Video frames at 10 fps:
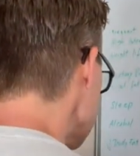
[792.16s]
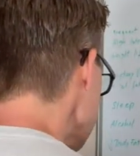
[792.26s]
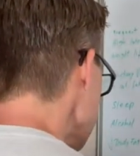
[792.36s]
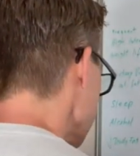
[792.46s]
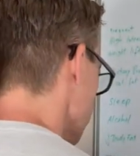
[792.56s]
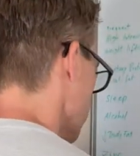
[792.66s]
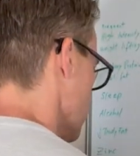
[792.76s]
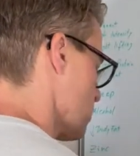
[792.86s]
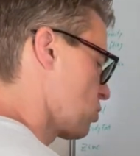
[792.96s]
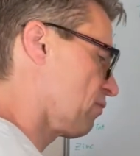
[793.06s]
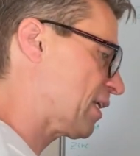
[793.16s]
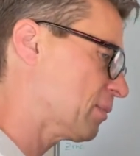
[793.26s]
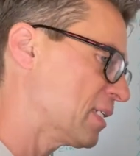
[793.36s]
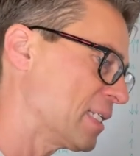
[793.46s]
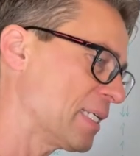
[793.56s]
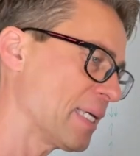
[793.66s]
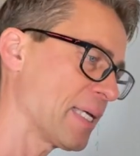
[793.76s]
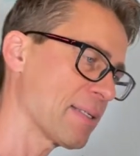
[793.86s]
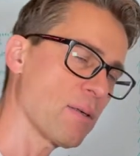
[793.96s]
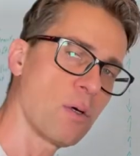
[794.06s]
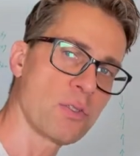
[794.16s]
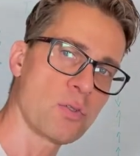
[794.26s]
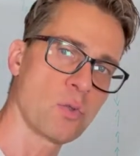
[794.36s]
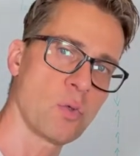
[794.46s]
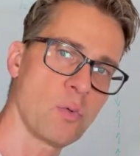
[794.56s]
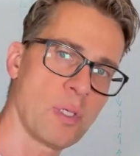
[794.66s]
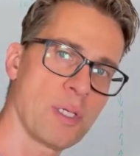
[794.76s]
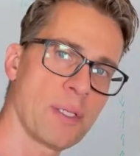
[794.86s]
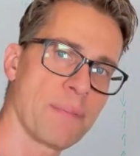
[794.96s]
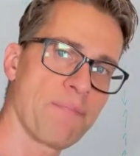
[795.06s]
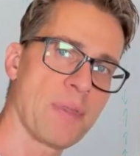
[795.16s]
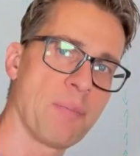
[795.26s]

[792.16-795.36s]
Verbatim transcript: D. So vitamin D is also um,